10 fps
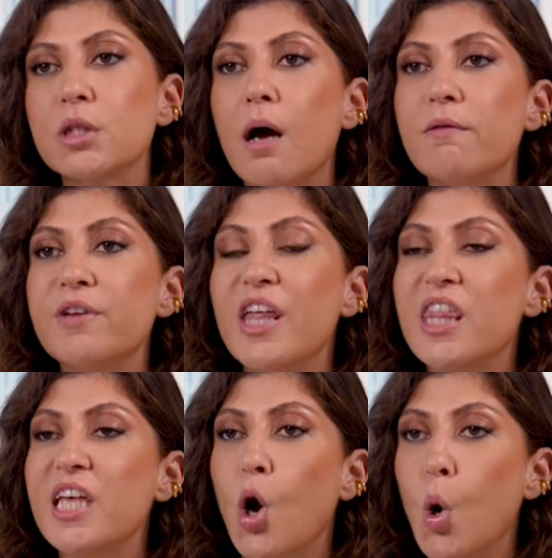of
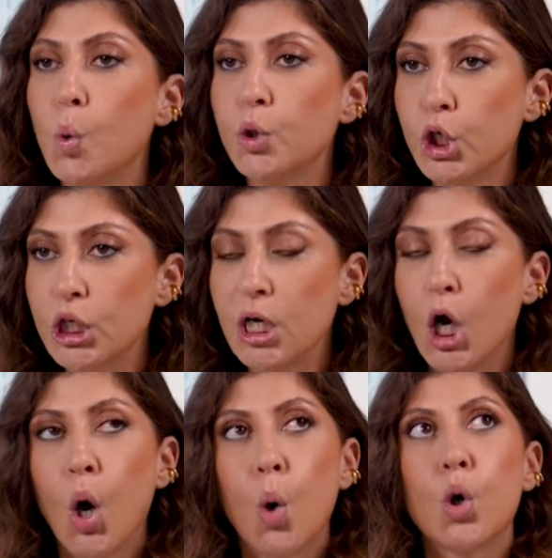the owner
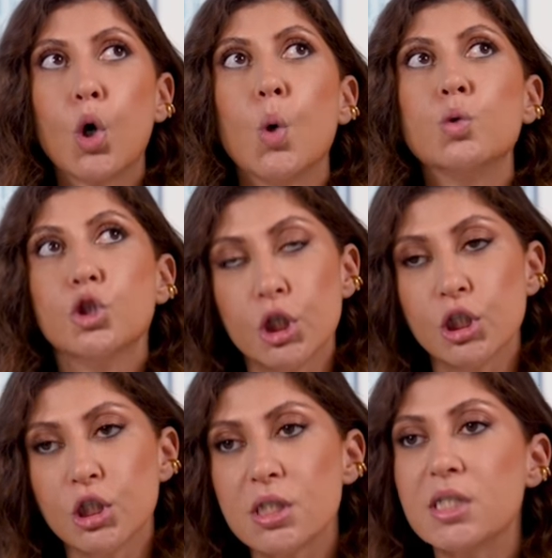or
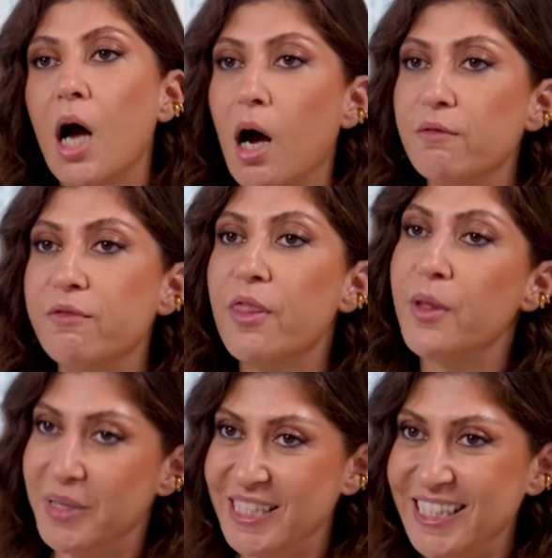owners of the
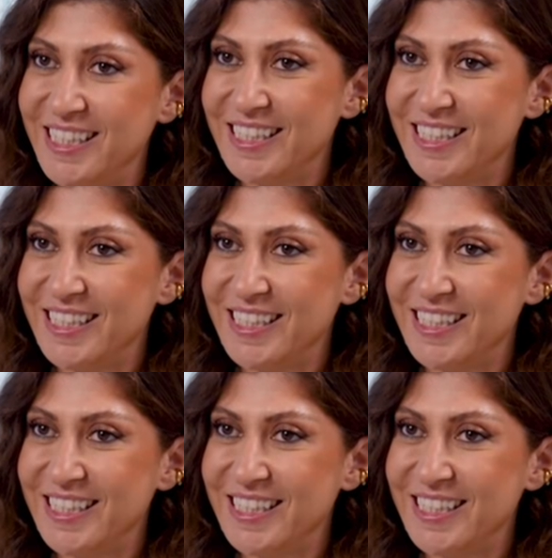business.